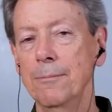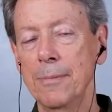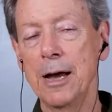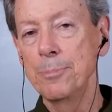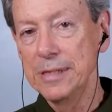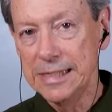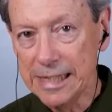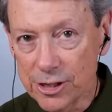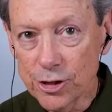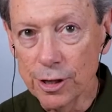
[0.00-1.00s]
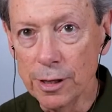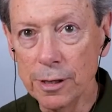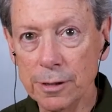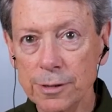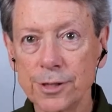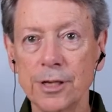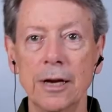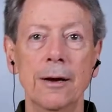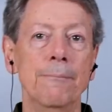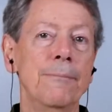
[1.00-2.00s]
my positions,
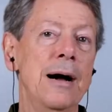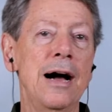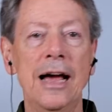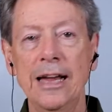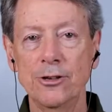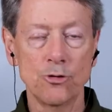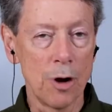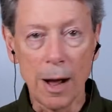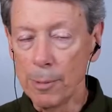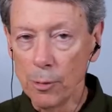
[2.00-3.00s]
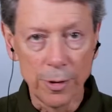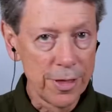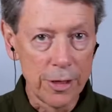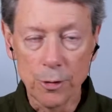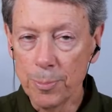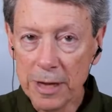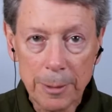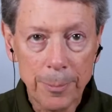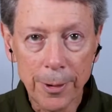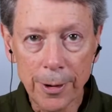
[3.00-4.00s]
my drama with other
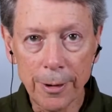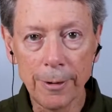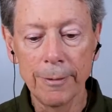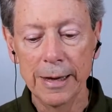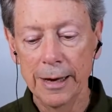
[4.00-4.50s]
people,